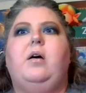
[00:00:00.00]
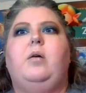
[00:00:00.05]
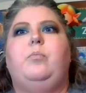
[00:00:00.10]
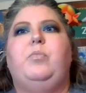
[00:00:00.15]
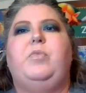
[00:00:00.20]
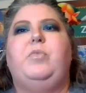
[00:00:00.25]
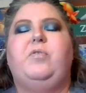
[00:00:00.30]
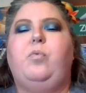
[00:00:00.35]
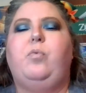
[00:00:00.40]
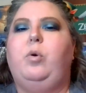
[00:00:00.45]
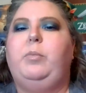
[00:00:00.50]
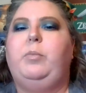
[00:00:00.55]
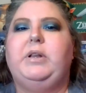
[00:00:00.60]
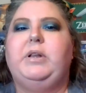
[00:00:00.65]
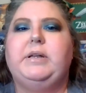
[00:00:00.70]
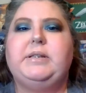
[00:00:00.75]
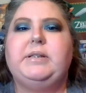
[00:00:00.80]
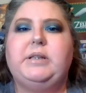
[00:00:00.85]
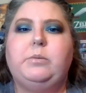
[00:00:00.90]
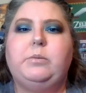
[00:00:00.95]
the
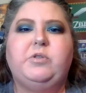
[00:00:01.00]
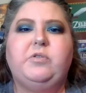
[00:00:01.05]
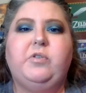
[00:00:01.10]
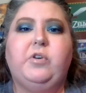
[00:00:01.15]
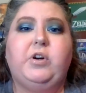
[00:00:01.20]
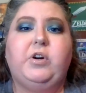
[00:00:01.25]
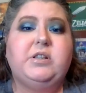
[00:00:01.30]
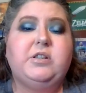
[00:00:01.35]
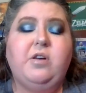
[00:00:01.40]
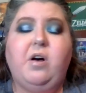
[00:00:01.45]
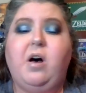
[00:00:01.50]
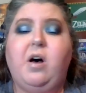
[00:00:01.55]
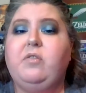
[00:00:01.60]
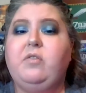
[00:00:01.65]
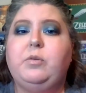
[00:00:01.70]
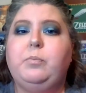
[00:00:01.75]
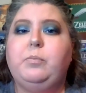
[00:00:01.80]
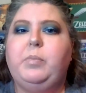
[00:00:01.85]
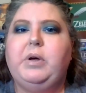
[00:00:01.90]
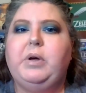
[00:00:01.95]
formula seems very
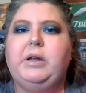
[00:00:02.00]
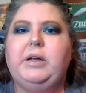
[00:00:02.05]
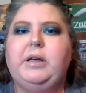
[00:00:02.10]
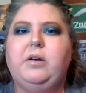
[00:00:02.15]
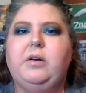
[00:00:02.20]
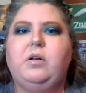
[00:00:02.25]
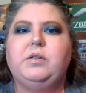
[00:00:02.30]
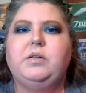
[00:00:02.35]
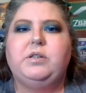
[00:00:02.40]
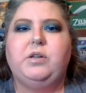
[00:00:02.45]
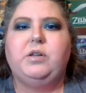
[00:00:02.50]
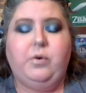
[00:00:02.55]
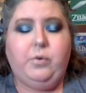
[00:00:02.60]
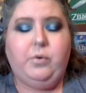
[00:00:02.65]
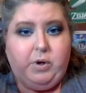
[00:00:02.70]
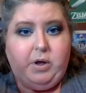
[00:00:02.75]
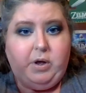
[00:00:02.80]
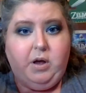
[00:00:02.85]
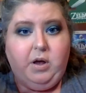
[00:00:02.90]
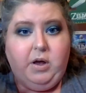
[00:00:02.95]
soft, but it also
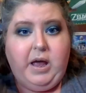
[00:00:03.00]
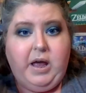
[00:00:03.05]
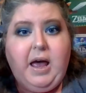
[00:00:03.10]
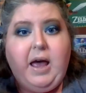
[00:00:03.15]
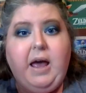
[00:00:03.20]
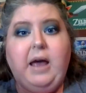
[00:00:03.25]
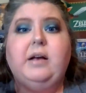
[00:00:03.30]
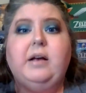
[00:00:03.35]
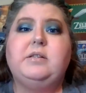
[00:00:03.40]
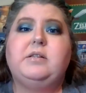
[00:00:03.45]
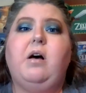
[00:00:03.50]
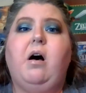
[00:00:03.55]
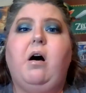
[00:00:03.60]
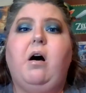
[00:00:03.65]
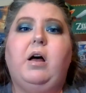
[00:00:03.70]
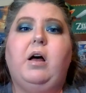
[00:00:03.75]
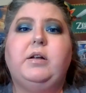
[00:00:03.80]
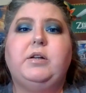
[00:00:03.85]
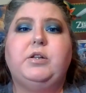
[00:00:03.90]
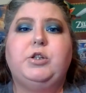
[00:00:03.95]
hangs
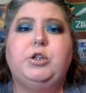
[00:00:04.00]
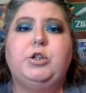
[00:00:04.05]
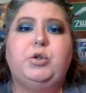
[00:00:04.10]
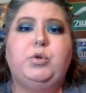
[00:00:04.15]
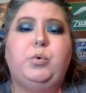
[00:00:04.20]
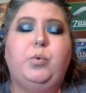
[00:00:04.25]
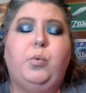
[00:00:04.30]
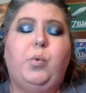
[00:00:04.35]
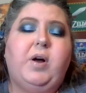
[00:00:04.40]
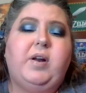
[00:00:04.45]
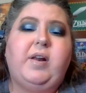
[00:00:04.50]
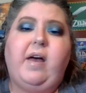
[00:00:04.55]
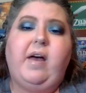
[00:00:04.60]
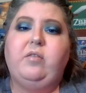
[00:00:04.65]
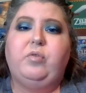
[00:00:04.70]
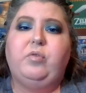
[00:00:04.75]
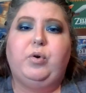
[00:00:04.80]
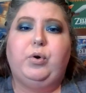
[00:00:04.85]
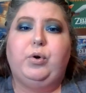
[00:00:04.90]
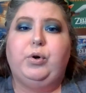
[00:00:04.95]
on to
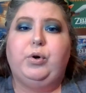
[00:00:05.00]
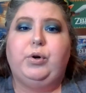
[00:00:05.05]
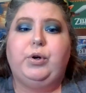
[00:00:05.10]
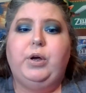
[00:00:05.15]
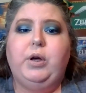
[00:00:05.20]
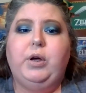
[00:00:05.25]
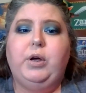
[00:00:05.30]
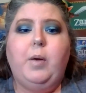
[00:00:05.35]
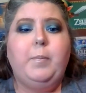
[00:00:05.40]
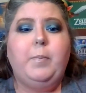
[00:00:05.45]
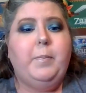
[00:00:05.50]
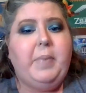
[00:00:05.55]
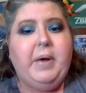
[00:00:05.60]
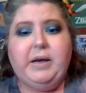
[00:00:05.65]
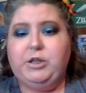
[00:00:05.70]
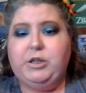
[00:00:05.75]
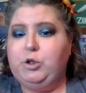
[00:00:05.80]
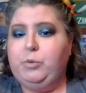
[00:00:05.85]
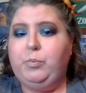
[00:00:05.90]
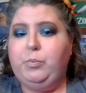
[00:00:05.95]
whatever
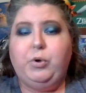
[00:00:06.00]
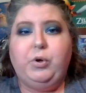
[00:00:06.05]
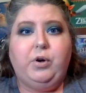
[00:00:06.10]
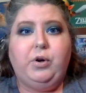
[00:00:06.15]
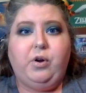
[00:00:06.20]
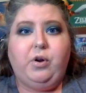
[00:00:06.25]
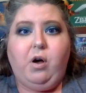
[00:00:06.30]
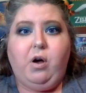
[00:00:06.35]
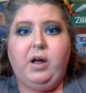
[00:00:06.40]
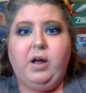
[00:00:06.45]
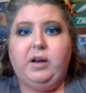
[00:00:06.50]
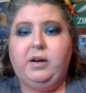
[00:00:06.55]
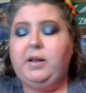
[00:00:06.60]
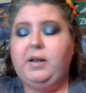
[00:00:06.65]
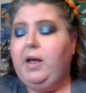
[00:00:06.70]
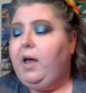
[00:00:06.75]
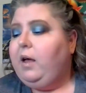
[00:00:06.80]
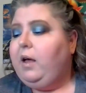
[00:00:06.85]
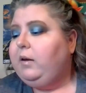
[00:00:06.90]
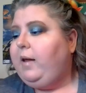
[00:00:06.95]
base you put it on.
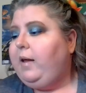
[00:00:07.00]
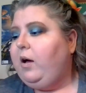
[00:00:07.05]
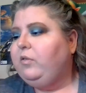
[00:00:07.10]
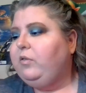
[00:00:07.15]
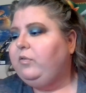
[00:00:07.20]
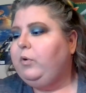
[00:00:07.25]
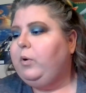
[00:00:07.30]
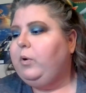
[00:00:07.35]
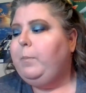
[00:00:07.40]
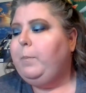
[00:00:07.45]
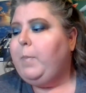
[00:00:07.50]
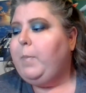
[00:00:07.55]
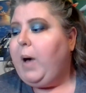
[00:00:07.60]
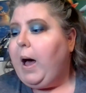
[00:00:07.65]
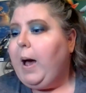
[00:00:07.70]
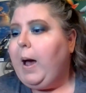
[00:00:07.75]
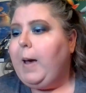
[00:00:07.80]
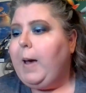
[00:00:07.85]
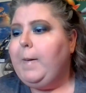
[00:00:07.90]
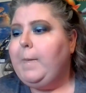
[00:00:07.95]
Now, for
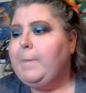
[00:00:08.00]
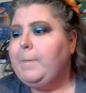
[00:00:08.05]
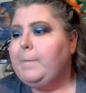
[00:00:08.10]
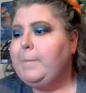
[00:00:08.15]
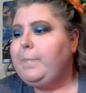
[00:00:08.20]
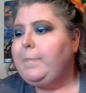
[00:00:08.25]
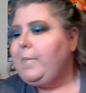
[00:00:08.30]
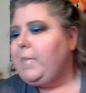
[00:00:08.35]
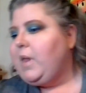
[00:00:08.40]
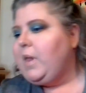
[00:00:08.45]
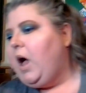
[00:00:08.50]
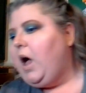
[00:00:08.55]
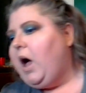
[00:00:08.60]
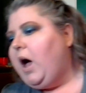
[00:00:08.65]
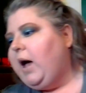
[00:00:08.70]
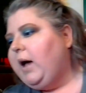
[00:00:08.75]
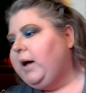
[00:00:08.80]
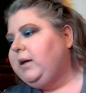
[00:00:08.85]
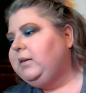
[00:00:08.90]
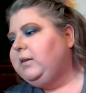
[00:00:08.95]
my
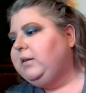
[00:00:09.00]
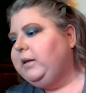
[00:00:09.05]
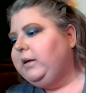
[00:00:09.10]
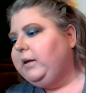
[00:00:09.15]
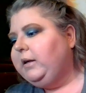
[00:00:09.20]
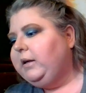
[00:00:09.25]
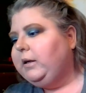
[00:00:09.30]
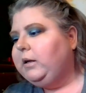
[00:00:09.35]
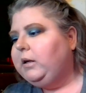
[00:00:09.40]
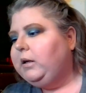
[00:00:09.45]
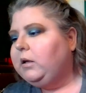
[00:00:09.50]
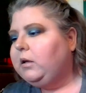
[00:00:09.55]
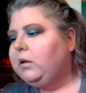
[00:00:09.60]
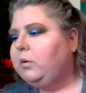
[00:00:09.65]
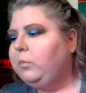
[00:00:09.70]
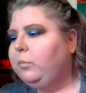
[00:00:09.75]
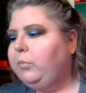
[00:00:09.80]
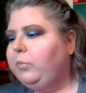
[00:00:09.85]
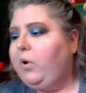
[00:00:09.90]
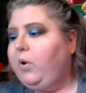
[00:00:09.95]
eyelid
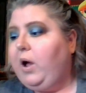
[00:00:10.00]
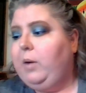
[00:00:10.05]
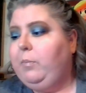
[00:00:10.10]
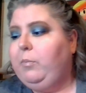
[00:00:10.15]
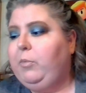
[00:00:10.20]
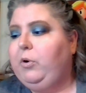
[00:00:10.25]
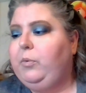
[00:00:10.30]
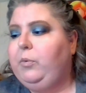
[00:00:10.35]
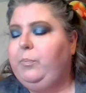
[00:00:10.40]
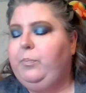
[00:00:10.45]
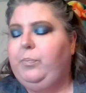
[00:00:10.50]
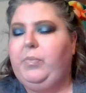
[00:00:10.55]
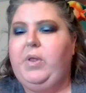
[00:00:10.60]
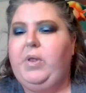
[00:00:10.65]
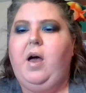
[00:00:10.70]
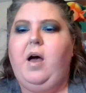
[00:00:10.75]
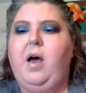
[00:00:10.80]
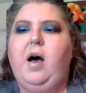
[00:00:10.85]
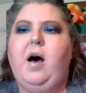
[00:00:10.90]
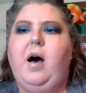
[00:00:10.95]
primer,
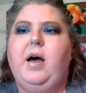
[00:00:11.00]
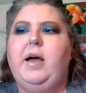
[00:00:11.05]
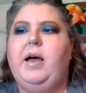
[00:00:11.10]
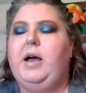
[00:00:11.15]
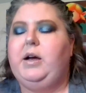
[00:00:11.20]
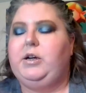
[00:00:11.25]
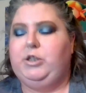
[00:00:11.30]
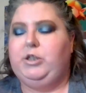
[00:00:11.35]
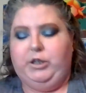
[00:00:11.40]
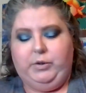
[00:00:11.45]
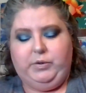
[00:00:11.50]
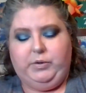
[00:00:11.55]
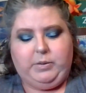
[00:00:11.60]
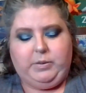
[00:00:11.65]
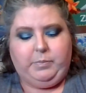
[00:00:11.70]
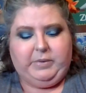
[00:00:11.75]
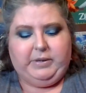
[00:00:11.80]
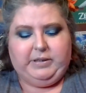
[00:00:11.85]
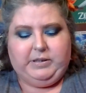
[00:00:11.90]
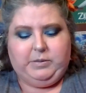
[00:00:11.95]
I actually use
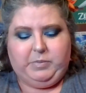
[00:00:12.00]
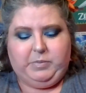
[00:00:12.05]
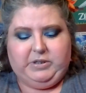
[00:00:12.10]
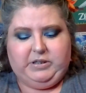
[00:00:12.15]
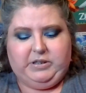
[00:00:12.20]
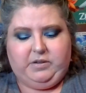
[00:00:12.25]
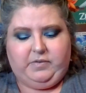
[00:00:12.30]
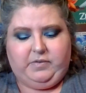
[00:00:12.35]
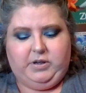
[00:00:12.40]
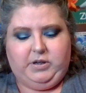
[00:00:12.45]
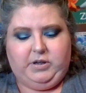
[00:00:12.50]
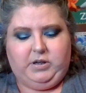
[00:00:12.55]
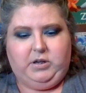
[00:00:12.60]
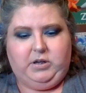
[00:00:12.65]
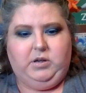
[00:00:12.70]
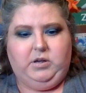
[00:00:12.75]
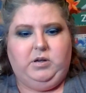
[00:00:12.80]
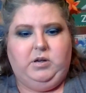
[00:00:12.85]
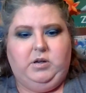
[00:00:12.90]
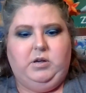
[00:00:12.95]
something
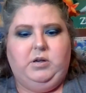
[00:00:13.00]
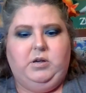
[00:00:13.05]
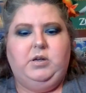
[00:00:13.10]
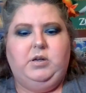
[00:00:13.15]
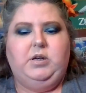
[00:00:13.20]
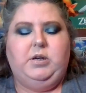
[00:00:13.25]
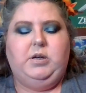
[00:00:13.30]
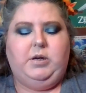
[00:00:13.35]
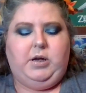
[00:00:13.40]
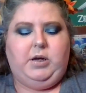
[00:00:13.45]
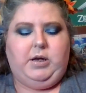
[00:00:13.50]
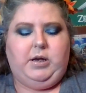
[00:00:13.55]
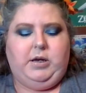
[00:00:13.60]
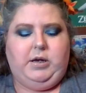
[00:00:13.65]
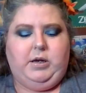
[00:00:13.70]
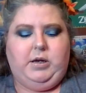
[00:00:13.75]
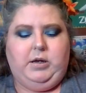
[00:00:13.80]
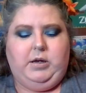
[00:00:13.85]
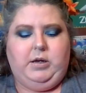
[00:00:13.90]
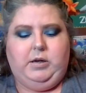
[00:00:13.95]
specific.
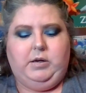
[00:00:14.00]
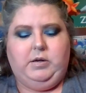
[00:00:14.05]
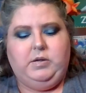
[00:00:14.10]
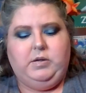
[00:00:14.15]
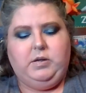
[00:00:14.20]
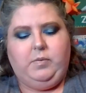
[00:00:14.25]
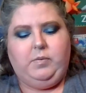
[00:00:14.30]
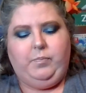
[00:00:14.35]
And